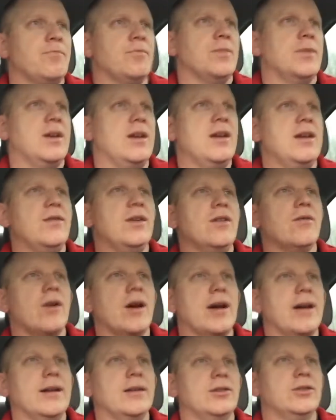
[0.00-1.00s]
the EV
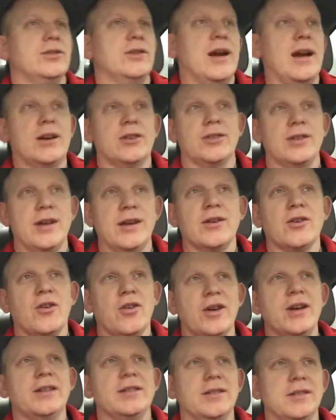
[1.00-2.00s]
range actually
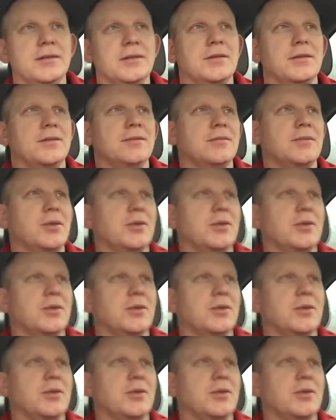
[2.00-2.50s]
increases.